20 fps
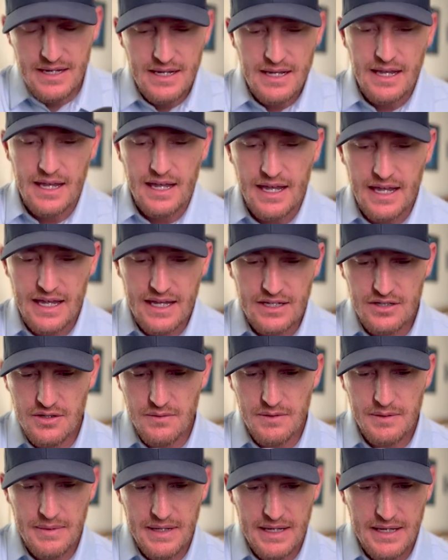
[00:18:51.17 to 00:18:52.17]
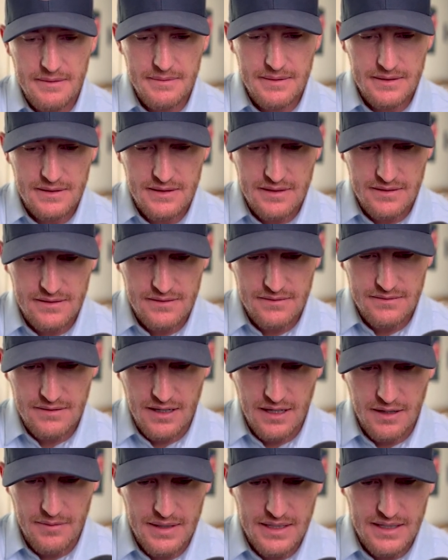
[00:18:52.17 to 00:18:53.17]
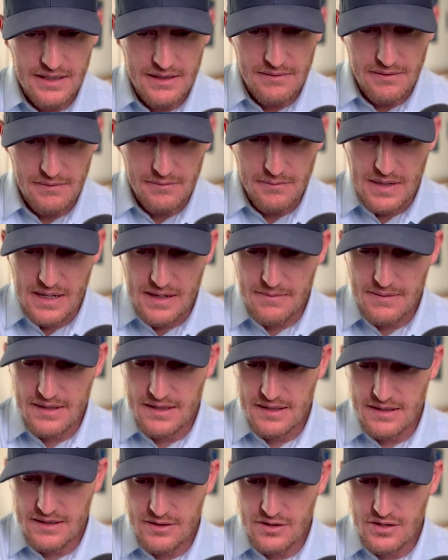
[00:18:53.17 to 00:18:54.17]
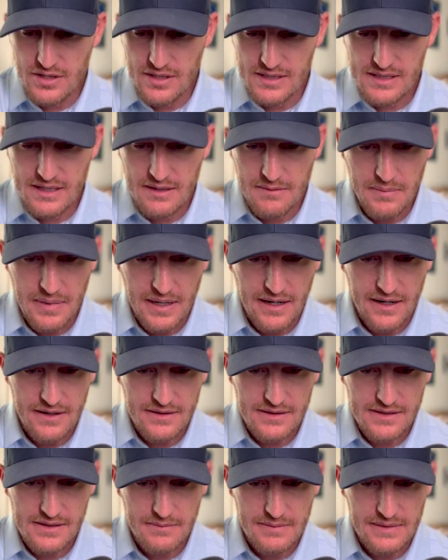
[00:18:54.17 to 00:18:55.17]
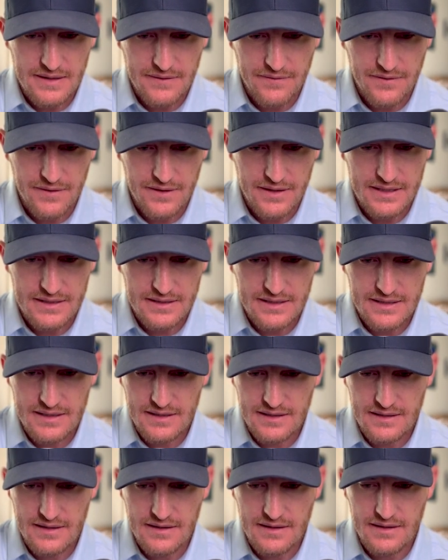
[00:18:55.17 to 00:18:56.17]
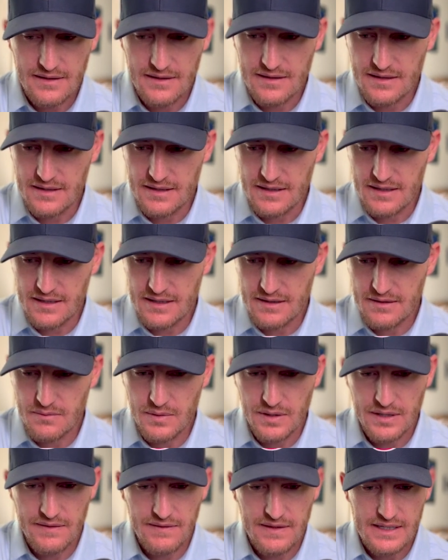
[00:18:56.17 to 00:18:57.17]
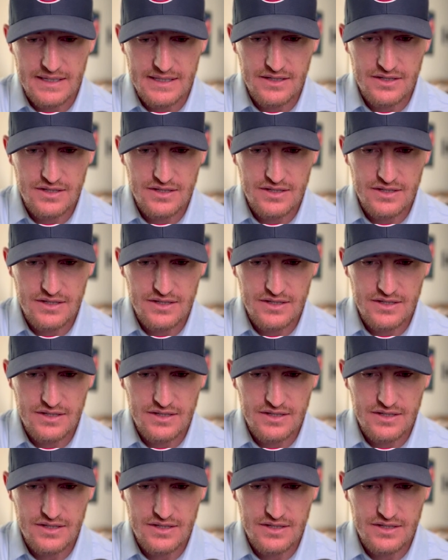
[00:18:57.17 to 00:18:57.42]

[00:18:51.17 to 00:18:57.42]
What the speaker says: And you would be able to come in and maybe just compare some different one of these.